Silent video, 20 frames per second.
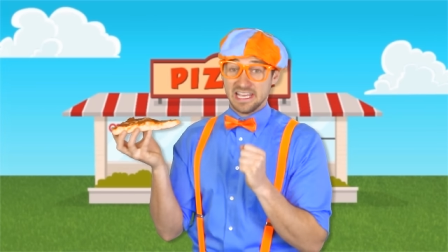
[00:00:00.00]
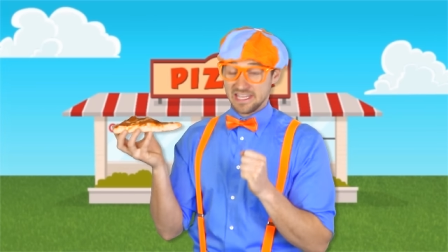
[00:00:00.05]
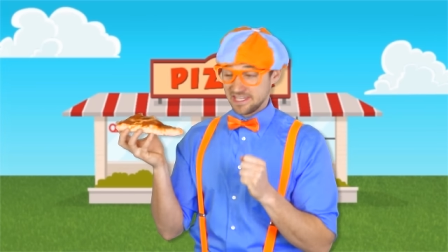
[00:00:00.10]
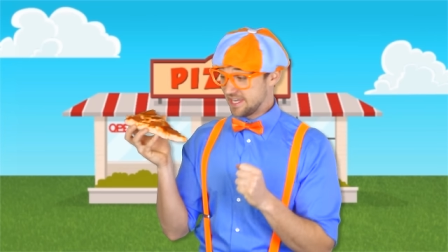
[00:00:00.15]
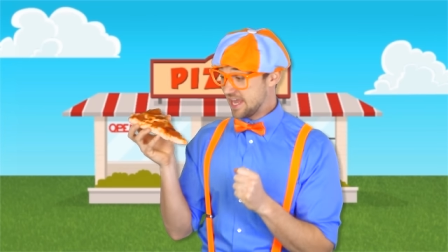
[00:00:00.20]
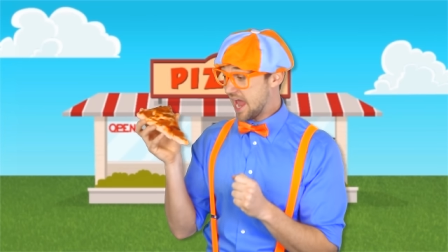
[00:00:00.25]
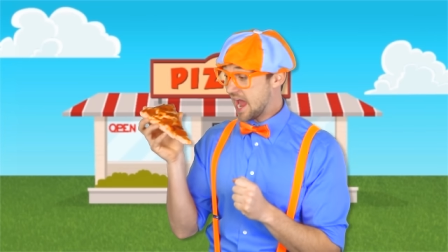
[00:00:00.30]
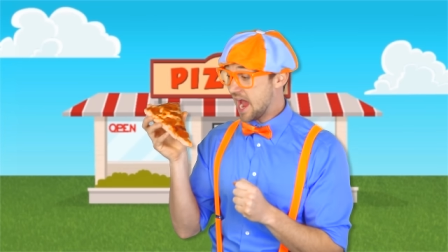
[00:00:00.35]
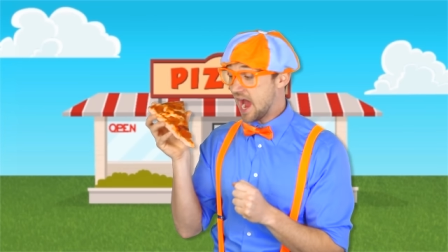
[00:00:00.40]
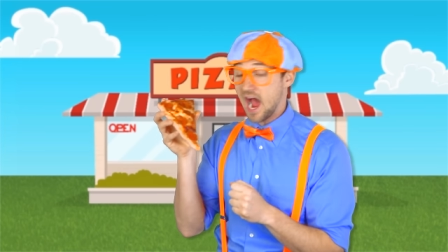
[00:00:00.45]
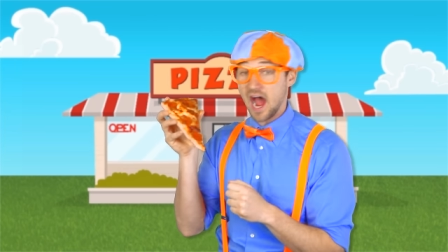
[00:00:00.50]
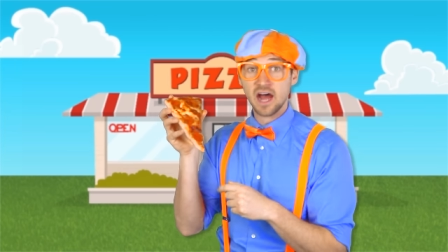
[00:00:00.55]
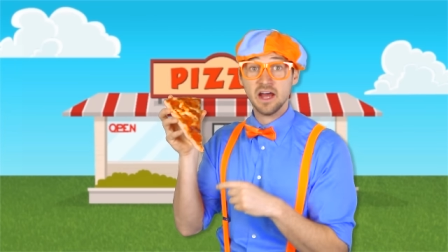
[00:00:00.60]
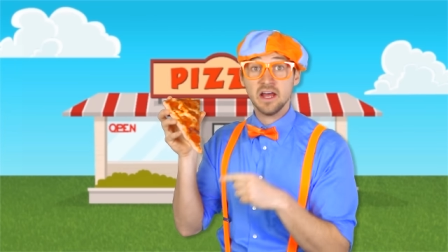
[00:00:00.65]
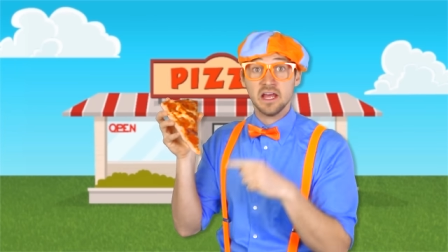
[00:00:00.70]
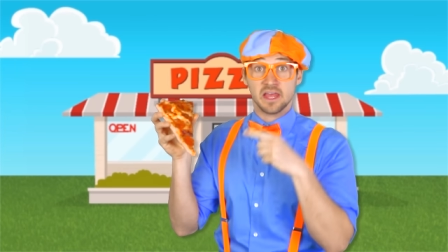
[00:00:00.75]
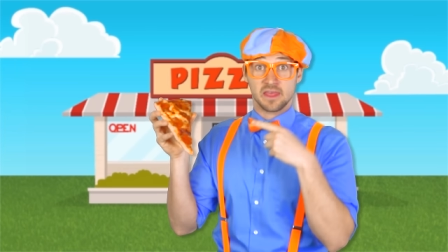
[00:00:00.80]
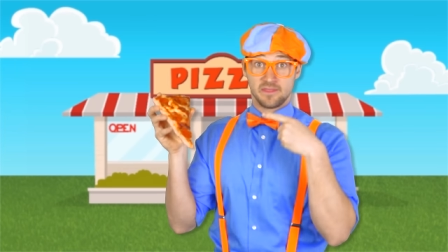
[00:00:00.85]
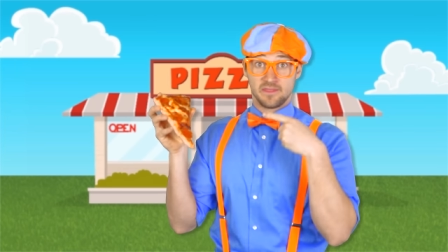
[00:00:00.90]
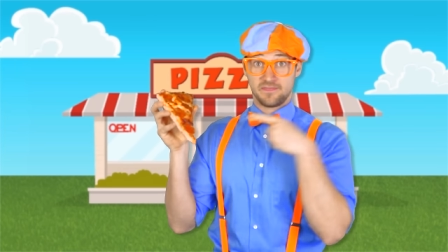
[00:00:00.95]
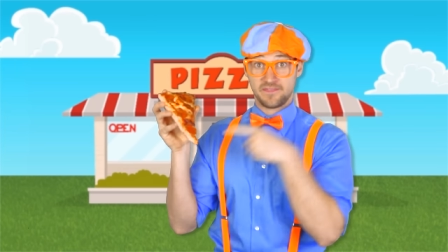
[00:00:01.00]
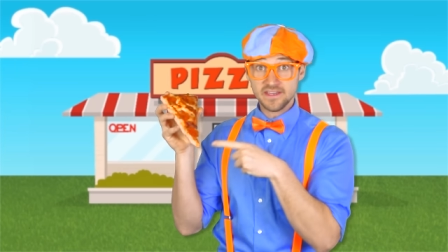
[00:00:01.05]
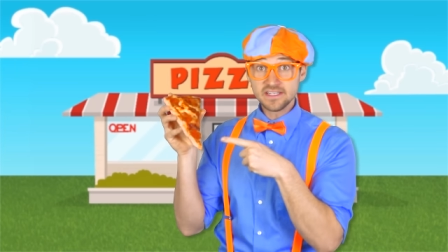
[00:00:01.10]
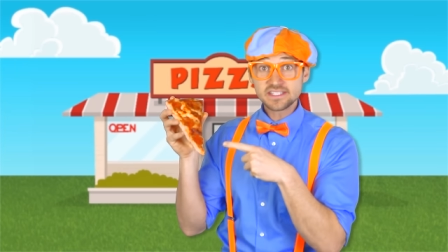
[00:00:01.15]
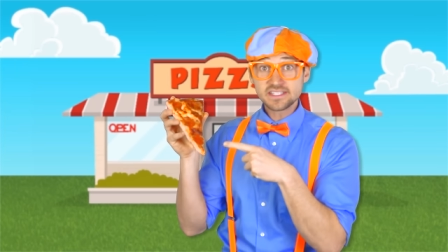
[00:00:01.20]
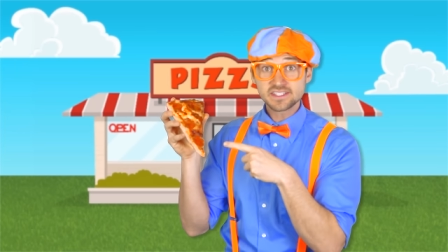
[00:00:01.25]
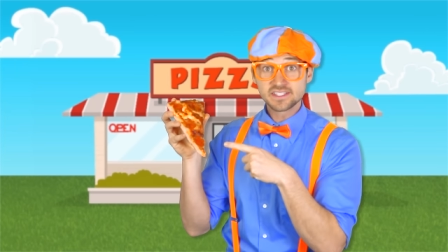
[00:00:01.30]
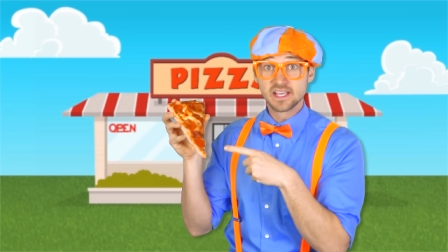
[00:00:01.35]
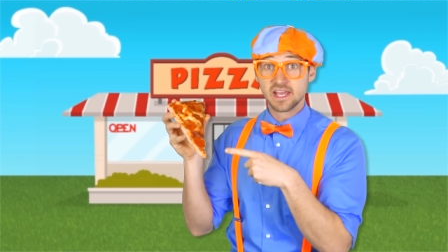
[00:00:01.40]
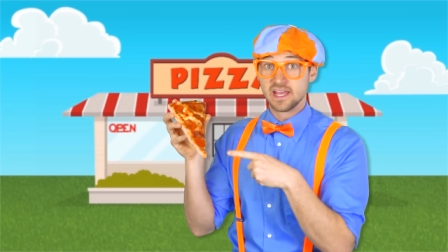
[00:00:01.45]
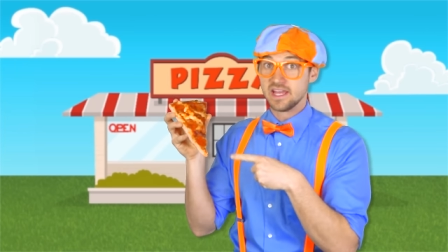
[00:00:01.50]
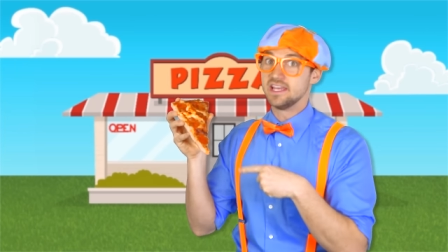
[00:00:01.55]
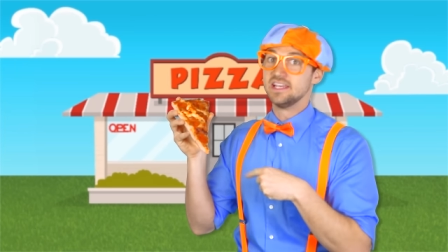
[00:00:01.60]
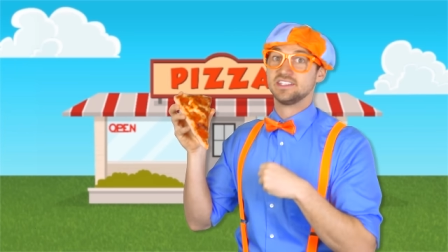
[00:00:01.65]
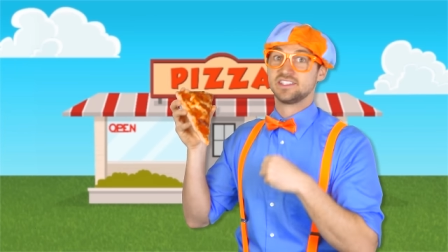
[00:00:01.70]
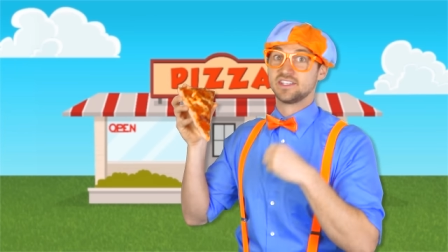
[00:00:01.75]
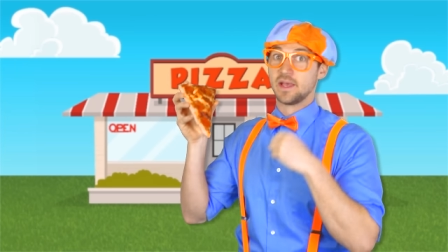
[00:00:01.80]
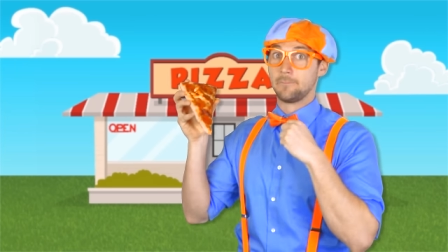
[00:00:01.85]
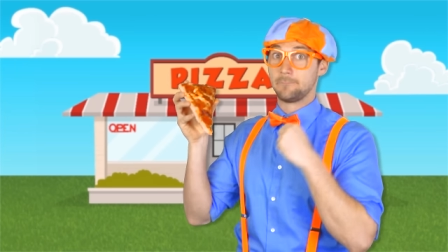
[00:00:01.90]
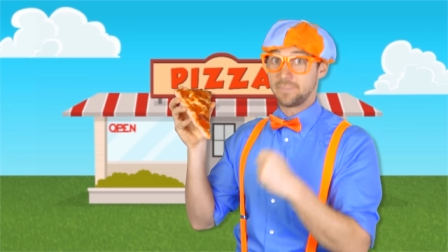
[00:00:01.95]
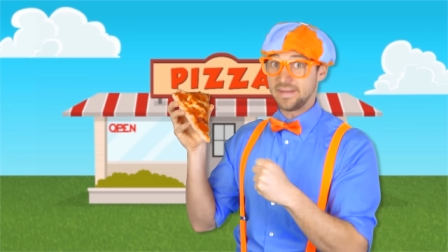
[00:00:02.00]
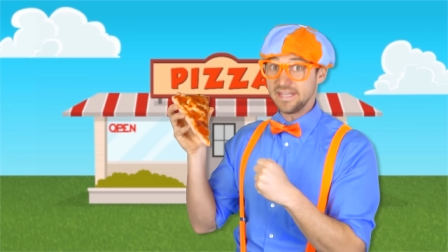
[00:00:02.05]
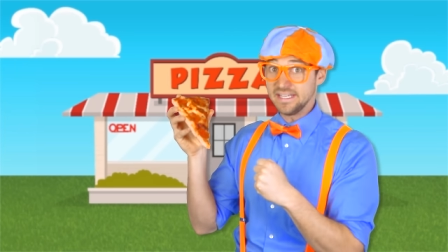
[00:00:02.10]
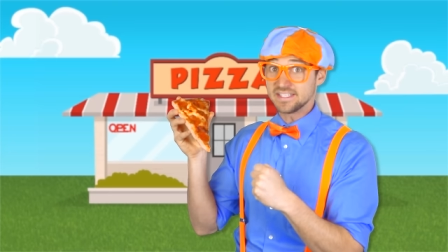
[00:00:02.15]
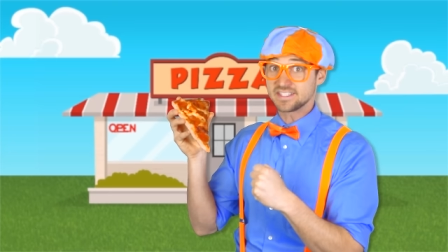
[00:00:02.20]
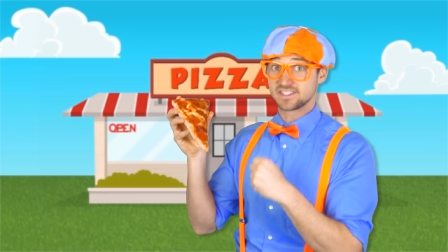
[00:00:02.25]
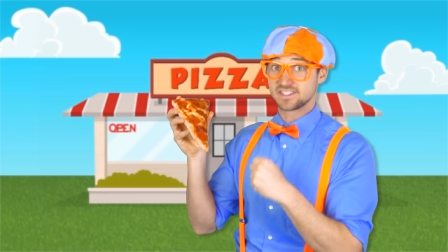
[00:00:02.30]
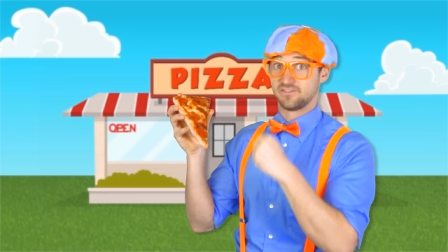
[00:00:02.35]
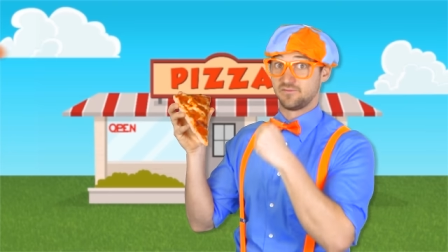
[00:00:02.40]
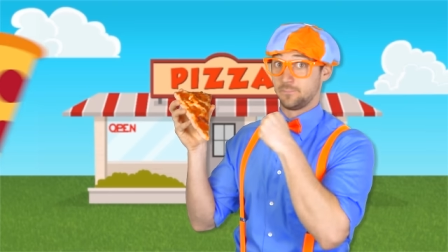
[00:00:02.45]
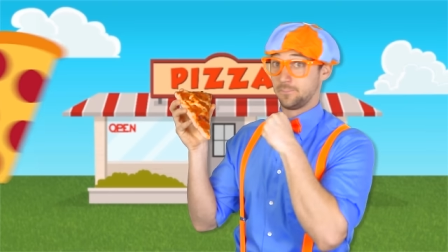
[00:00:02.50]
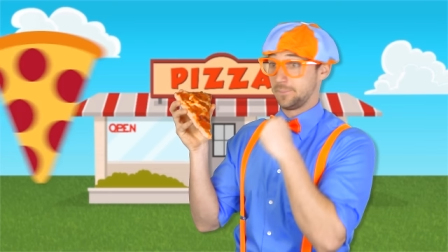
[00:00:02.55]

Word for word: Yeah! This is a piece of